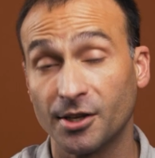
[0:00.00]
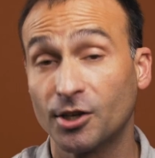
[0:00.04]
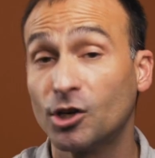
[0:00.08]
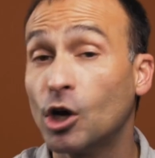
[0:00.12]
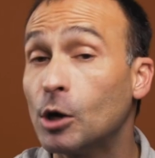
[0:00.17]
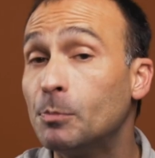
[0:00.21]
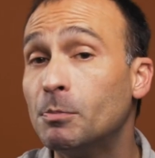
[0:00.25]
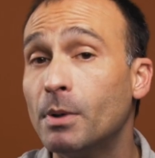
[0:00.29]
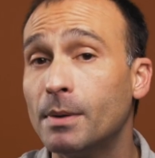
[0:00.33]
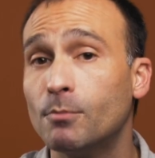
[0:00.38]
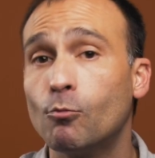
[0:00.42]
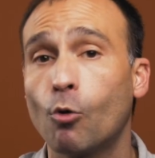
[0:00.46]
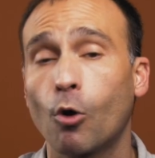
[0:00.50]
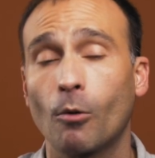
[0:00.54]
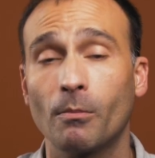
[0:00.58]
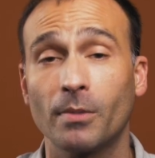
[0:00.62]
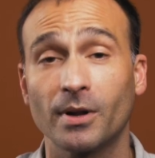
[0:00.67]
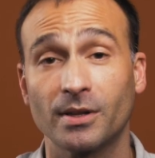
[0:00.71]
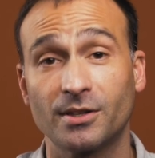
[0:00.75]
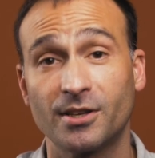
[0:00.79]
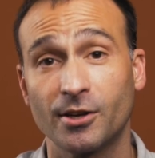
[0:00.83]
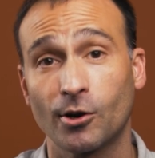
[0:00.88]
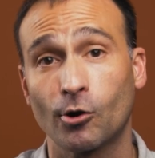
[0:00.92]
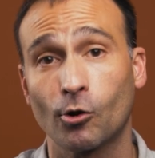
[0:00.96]
a good bit more
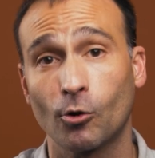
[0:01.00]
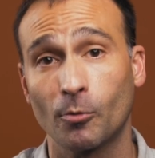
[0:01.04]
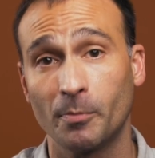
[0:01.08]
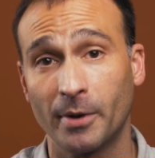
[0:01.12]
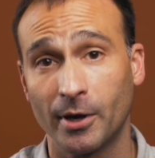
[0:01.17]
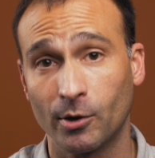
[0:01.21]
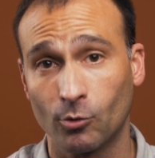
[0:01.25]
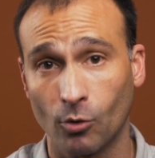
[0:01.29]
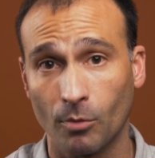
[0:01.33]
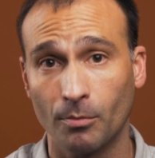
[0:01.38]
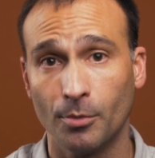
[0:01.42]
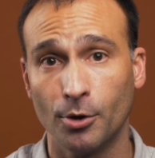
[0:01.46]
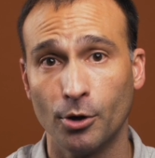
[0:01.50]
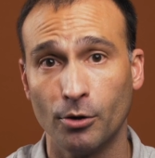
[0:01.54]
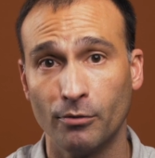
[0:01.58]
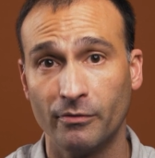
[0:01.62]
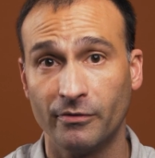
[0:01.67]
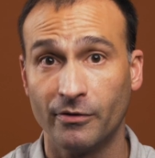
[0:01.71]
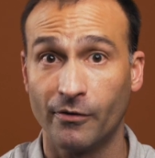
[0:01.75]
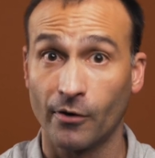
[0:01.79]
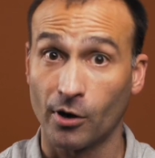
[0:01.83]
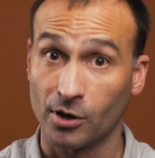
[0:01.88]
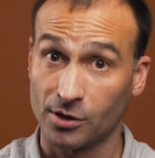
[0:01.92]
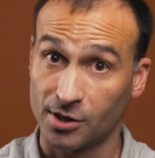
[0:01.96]
material being
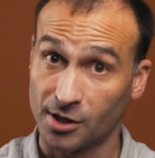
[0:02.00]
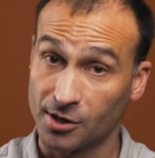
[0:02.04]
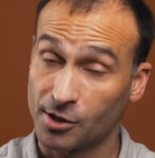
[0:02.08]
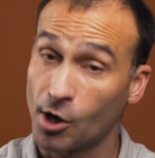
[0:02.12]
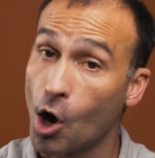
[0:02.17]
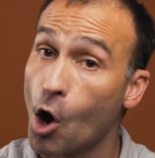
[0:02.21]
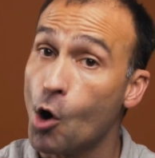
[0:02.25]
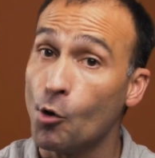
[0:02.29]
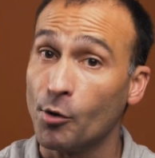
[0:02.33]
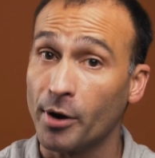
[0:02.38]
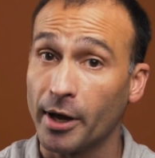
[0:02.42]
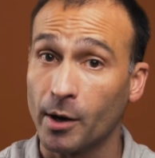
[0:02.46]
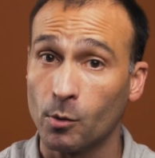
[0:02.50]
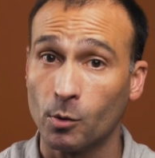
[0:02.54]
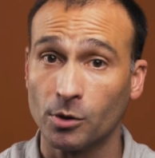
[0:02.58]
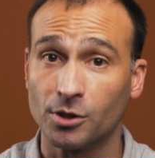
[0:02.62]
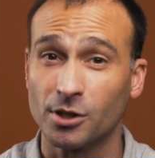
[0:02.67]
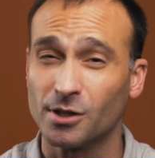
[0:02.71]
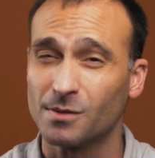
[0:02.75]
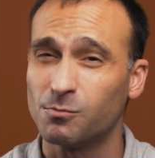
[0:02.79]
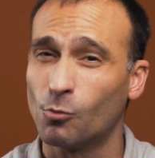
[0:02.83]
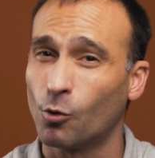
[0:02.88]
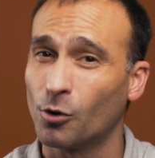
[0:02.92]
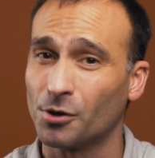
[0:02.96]
removed versus honing, which
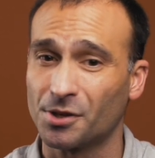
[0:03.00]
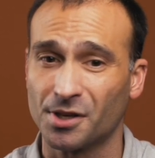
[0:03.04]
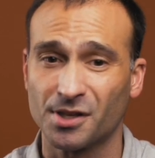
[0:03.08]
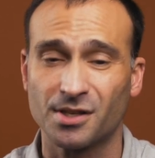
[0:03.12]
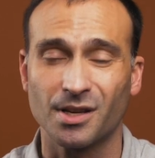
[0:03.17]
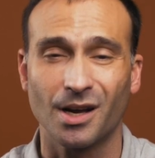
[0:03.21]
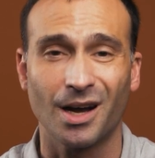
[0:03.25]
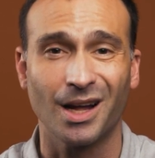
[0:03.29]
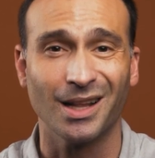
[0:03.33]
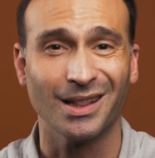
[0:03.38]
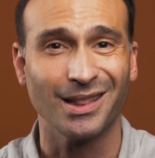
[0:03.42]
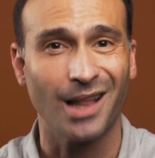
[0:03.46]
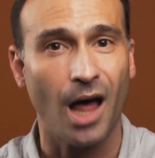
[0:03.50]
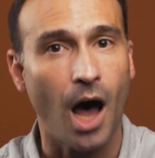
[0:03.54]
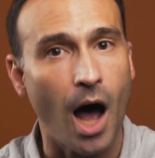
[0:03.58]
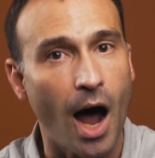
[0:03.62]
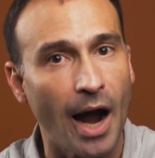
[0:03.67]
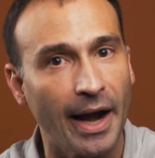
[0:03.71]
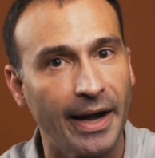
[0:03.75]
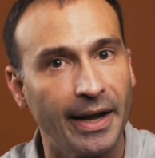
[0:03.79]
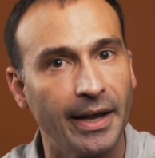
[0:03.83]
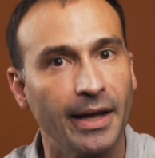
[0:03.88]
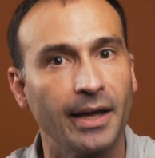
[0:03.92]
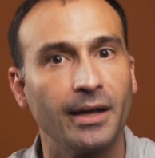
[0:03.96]
is more just
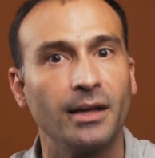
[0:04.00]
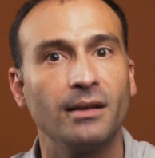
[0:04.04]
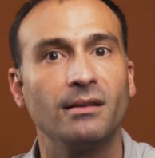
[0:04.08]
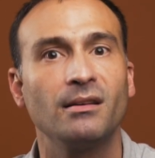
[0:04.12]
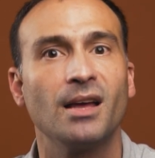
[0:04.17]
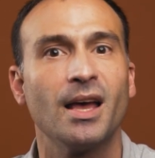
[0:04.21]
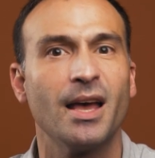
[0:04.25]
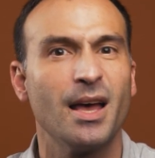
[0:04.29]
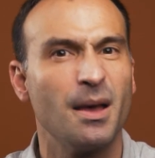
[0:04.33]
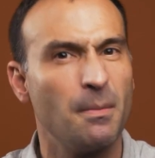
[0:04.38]
aligning,